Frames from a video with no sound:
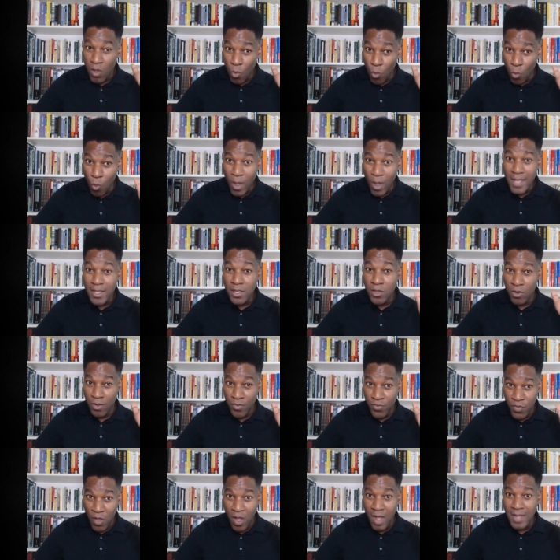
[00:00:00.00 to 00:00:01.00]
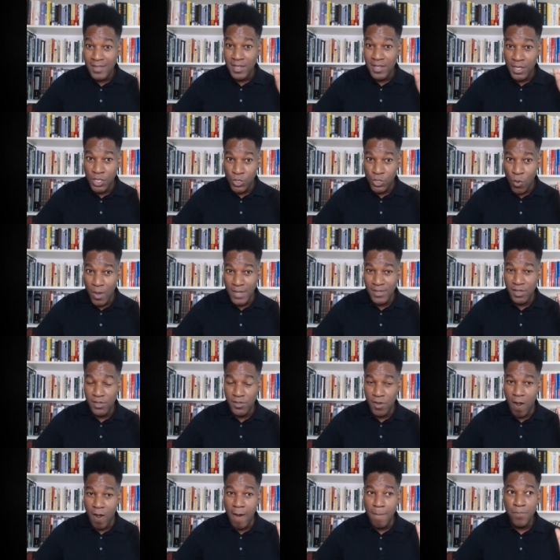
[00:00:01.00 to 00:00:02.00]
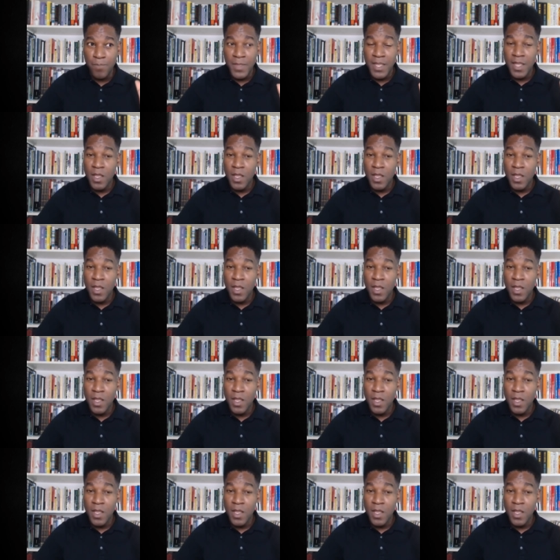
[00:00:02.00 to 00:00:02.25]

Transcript: what your thoughts and choices are.